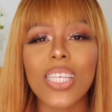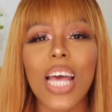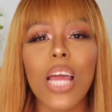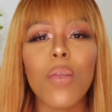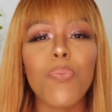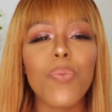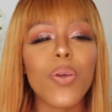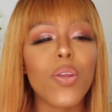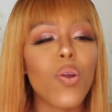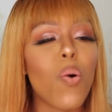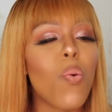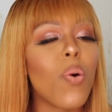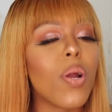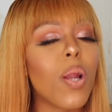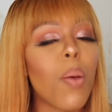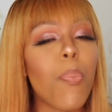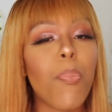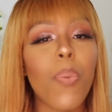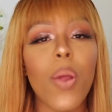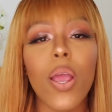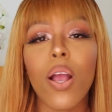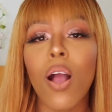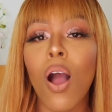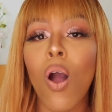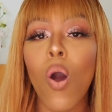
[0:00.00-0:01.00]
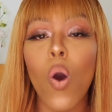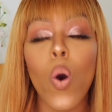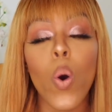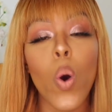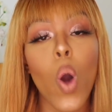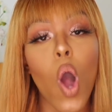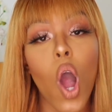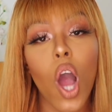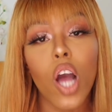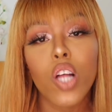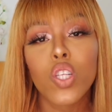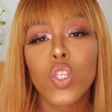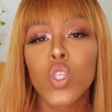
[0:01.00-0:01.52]
and we don't want to break our own
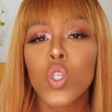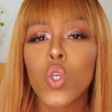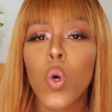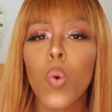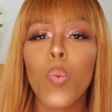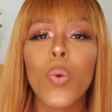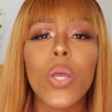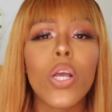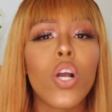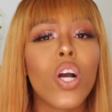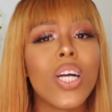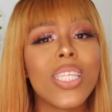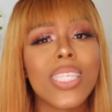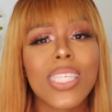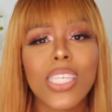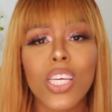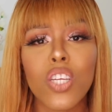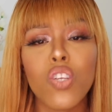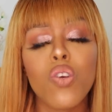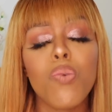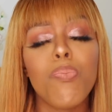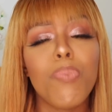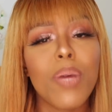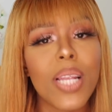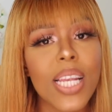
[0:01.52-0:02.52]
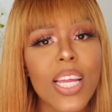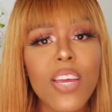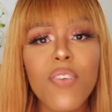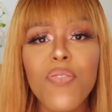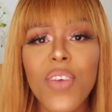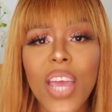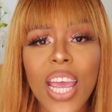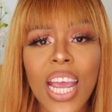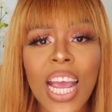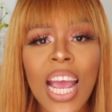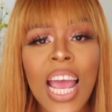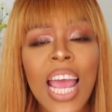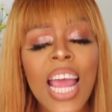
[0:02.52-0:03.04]
hearts, so we continue
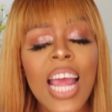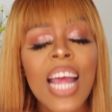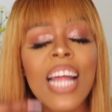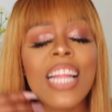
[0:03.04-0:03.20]
believing